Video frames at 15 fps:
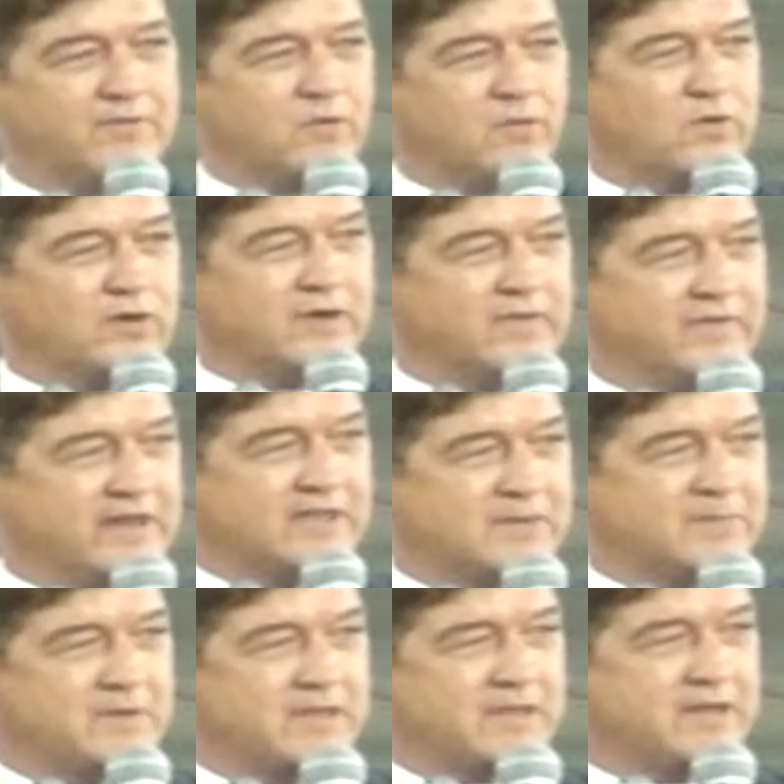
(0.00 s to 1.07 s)
foreign
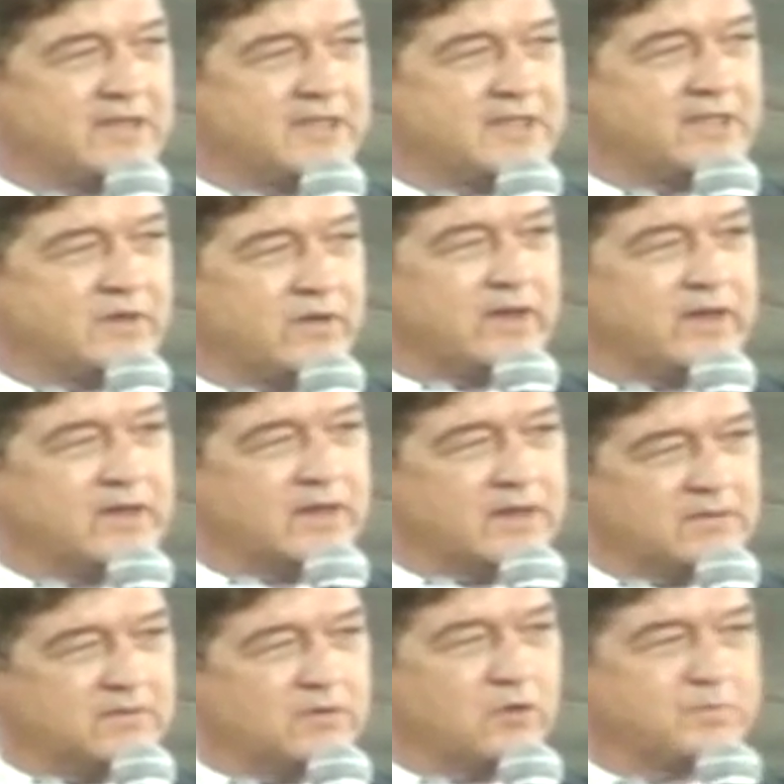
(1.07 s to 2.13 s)
investment in Nigeria, and
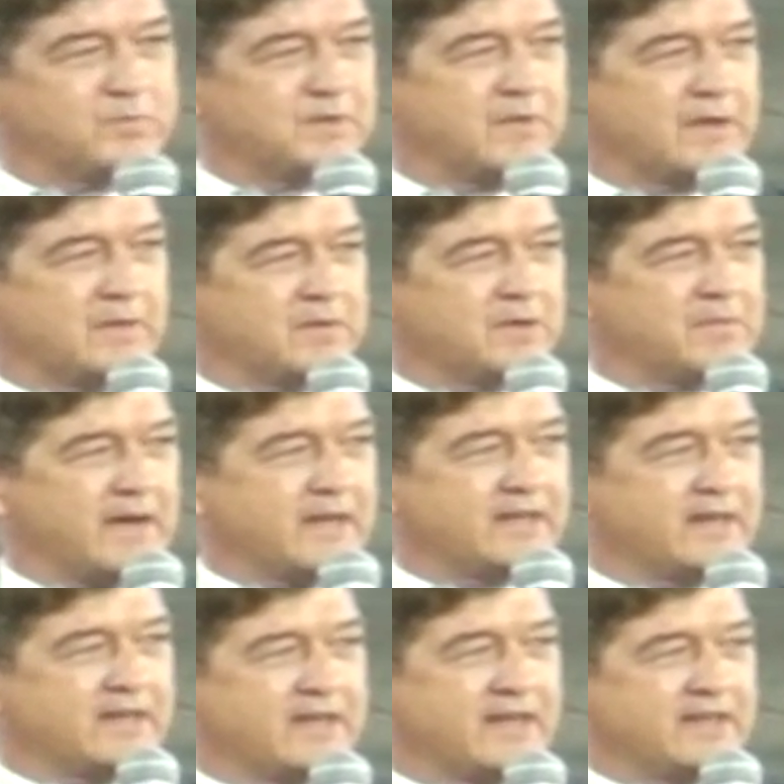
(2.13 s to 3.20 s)
I hope to be able to make
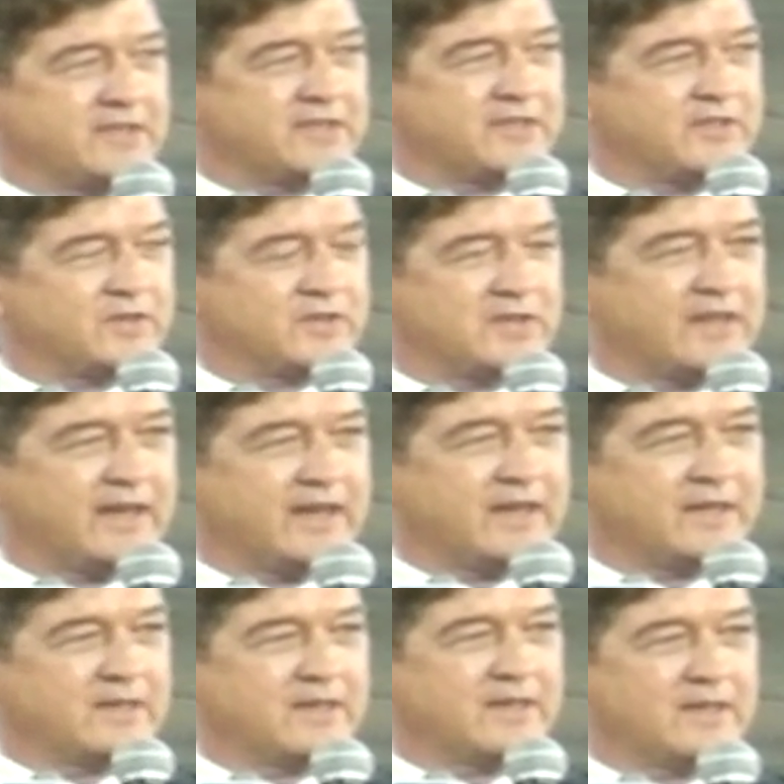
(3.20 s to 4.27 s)
that case to you
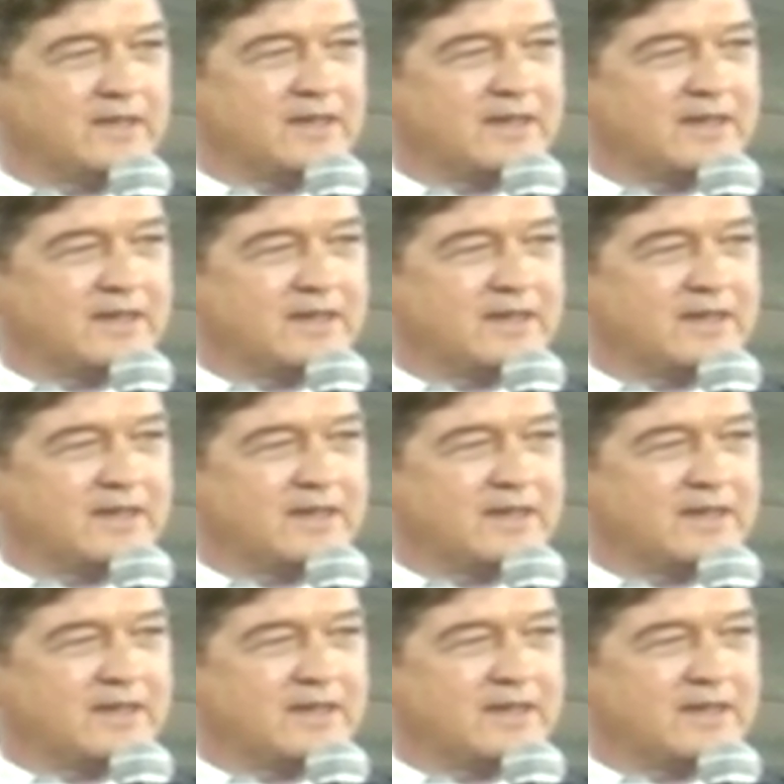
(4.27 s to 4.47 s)
today.